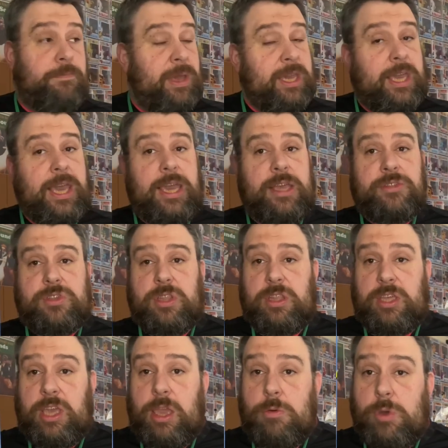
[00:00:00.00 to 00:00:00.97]
big hit in
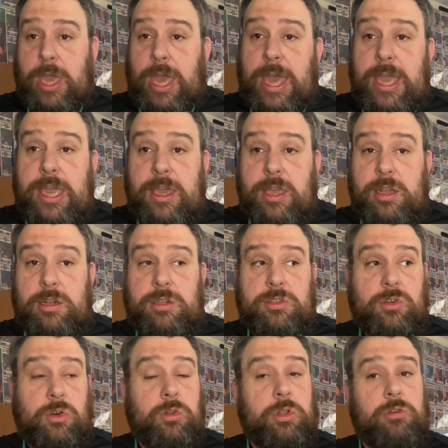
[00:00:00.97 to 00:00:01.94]
the UK and
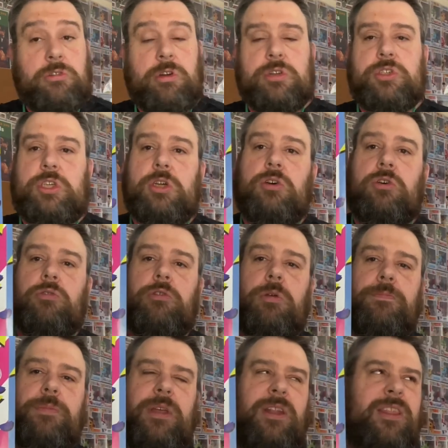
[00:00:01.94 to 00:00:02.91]
all across
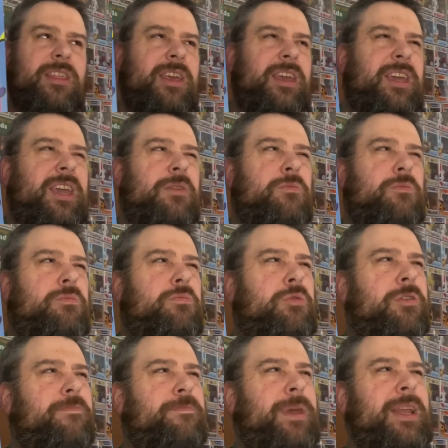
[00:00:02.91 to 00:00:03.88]
Europe in, I think it
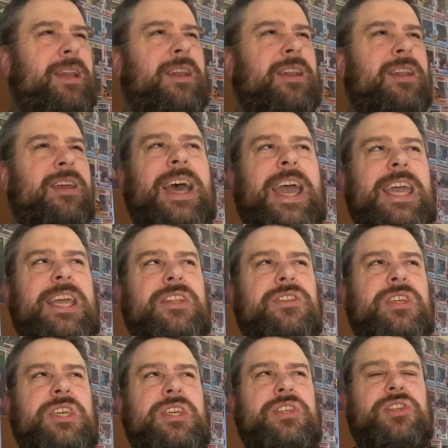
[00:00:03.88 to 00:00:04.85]
would have been
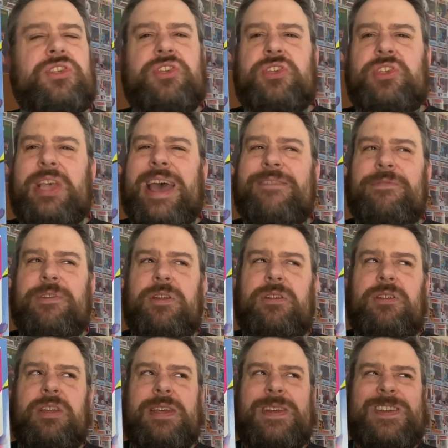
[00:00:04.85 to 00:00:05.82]

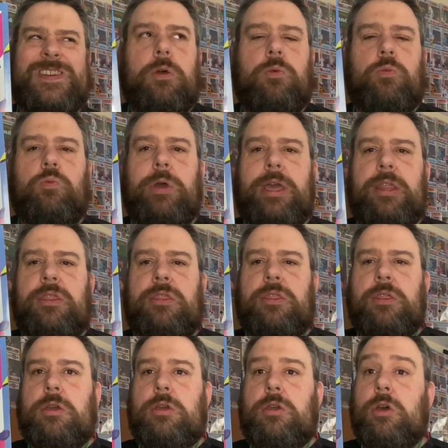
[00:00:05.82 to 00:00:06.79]
87, with
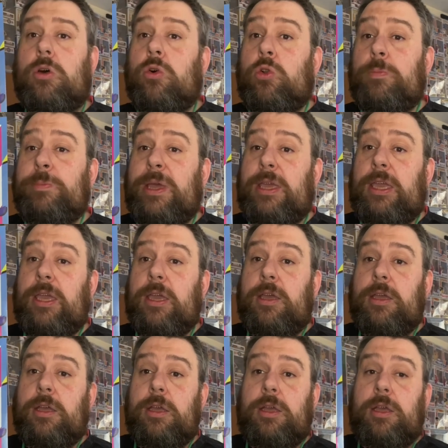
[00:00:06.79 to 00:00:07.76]
Call Me.
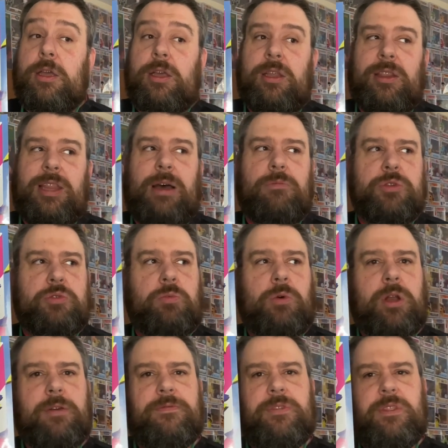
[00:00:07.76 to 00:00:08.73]
That was
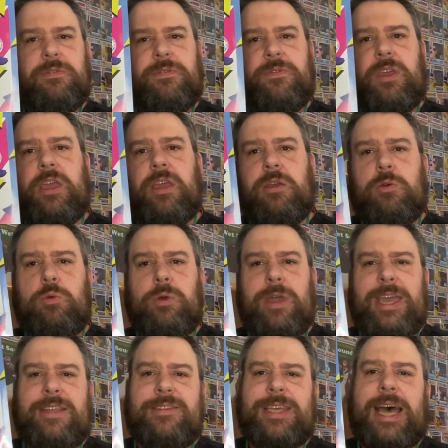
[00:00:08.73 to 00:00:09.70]
one of the few
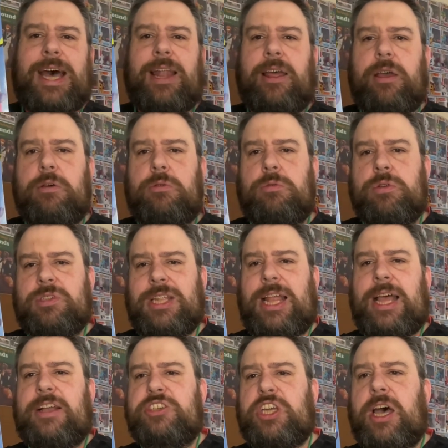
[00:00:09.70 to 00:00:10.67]
Italo
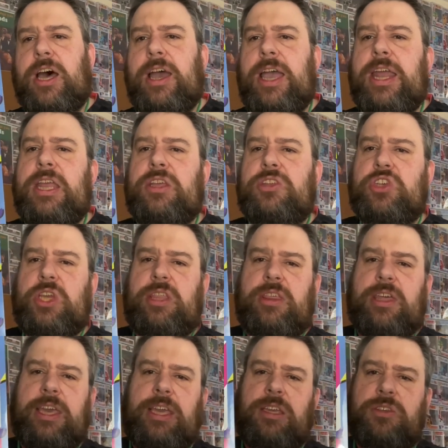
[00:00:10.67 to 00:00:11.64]
slash Hi-NRG
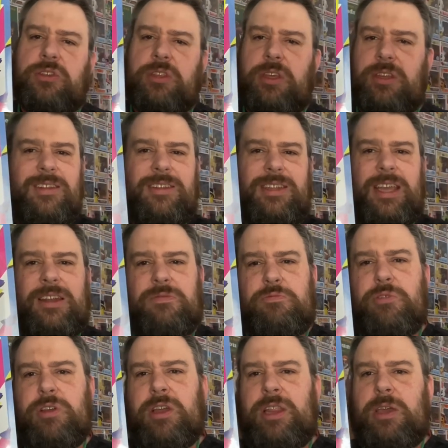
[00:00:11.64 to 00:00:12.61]
things that did
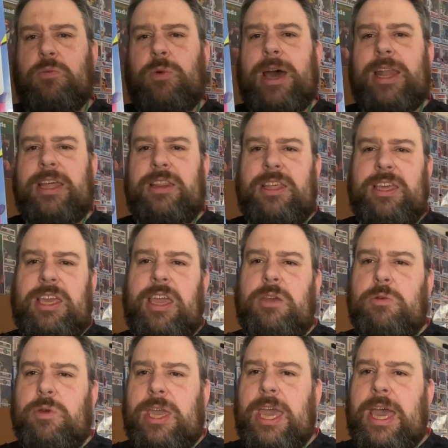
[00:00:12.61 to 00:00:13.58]
really well in the
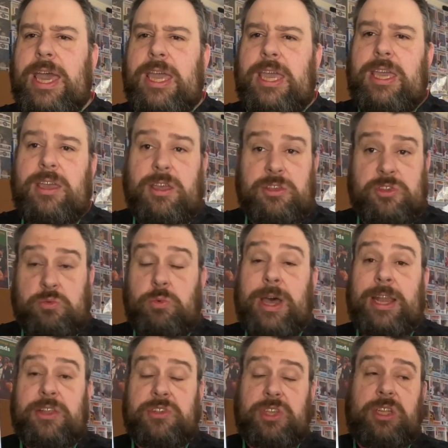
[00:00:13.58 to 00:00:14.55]
UK as
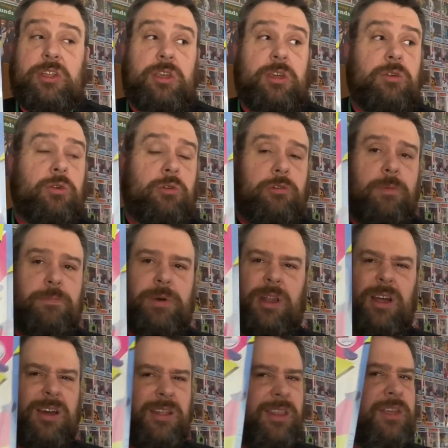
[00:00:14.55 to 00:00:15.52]
well as in Europe. A
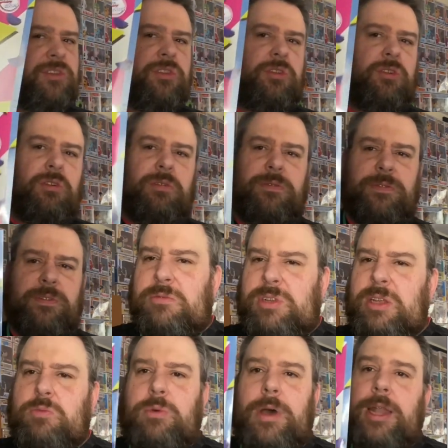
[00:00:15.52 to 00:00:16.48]
lot of this stuff
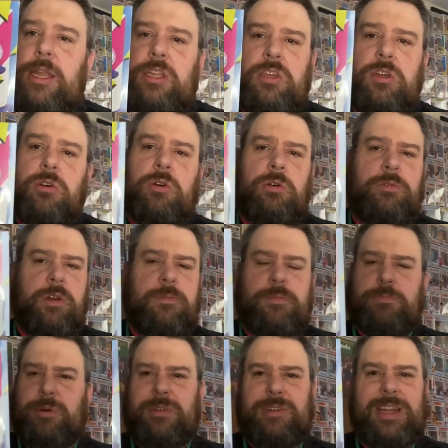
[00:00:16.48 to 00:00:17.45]
did well in Europe
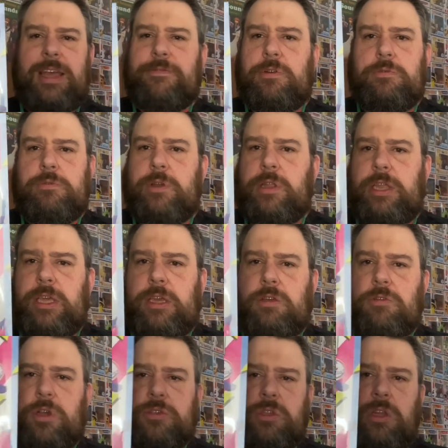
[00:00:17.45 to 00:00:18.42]
but never really
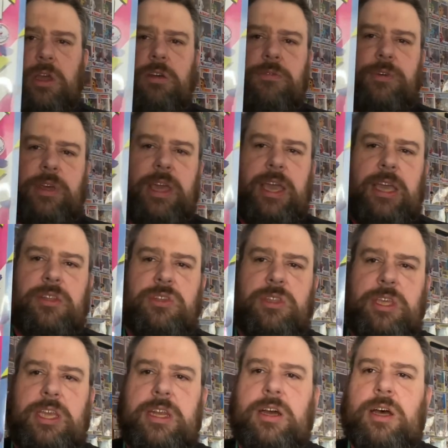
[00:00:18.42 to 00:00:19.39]
crossed over here to
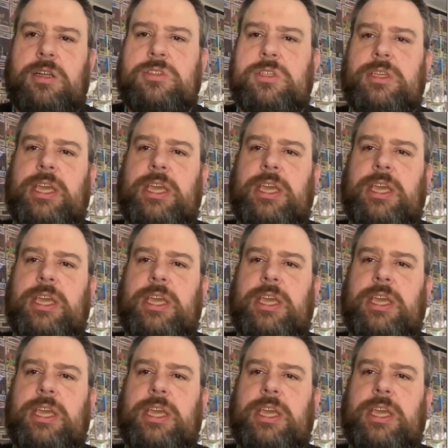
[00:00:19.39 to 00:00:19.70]
the United